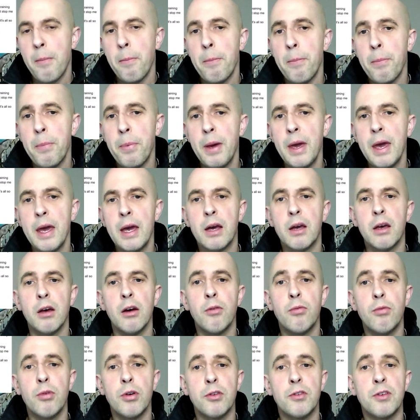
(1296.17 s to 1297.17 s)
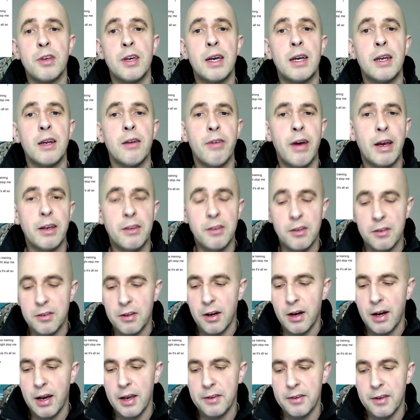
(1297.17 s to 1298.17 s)
pick a routine of
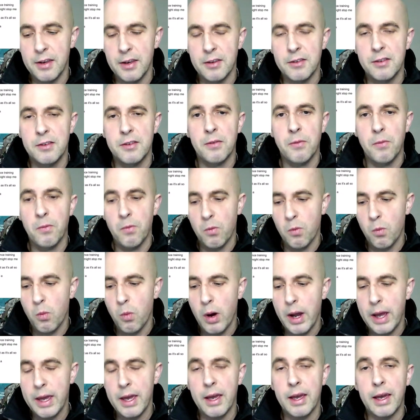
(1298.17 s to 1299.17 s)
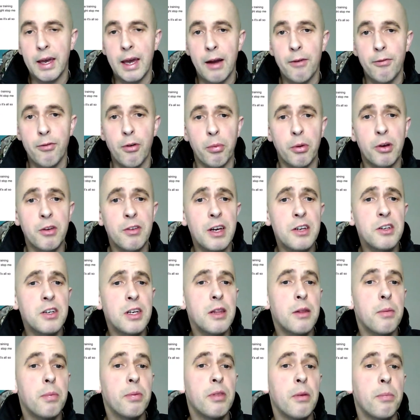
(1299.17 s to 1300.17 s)
exercises where you can get from, because actually
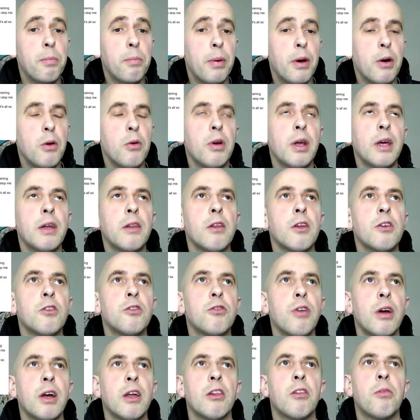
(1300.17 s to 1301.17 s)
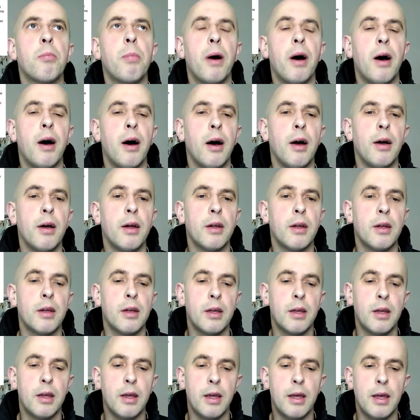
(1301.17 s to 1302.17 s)
the building the strength part
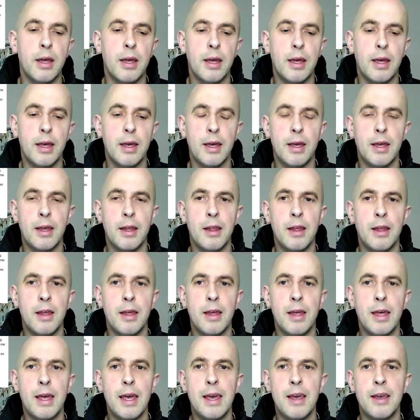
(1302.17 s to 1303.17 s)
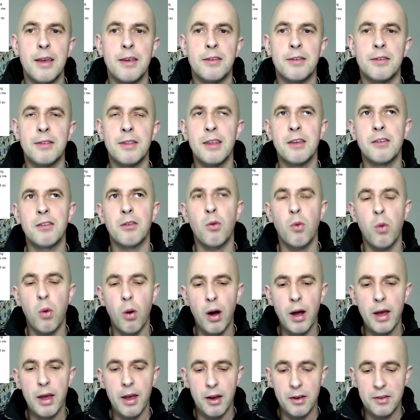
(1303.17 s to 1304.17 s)
there's
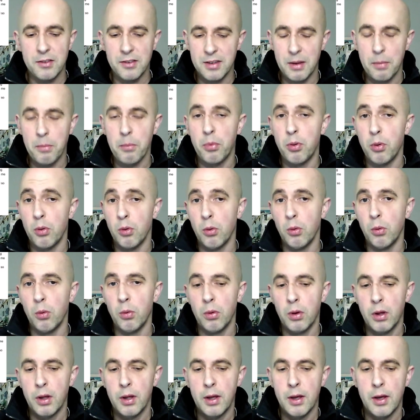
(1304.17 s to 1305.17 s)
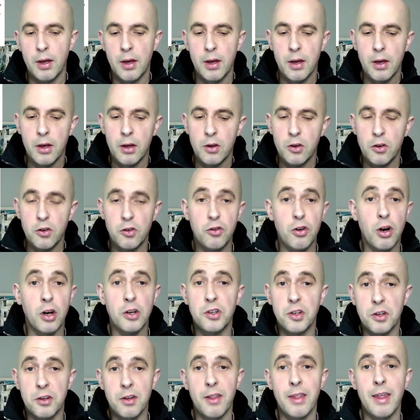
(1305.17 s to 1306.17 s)
quite a simple
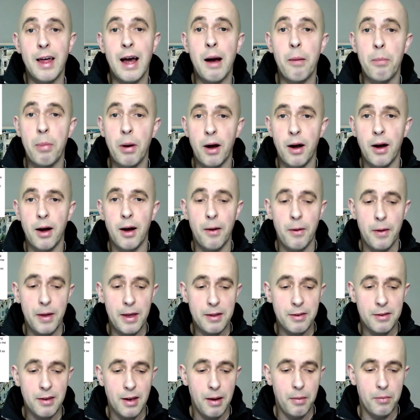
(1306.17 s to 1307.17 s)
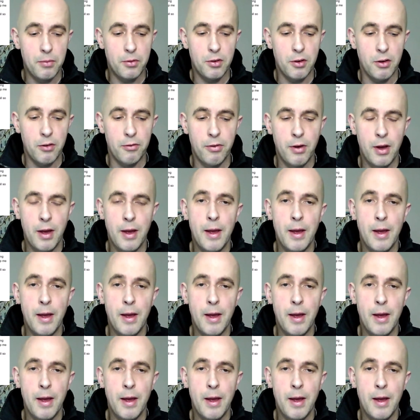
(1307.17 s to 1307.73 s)
structure to that part in terms of